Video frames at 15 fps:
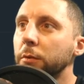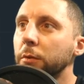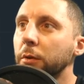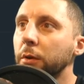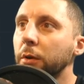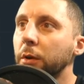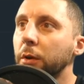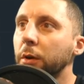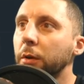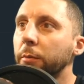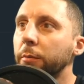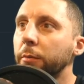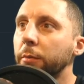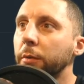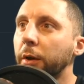
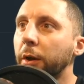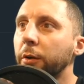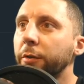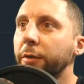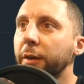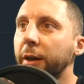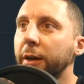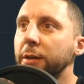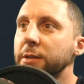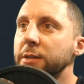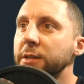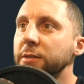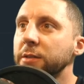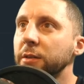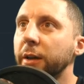I don't think I can
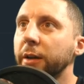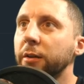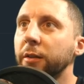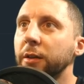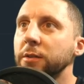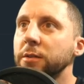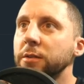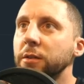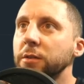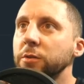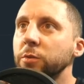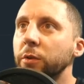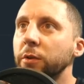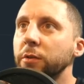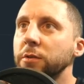deselect things in this
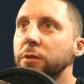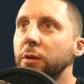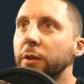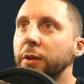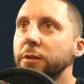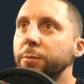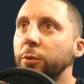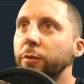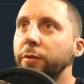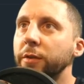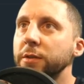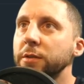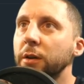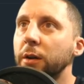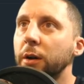one, so let's move
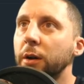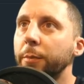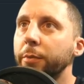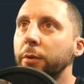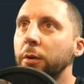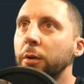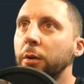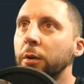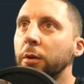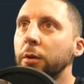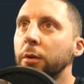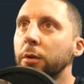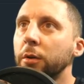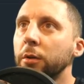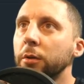this up.
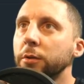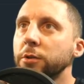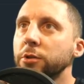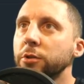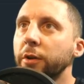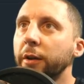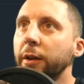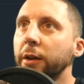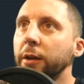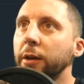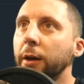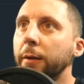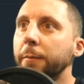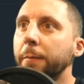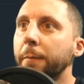Let's try that
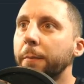again.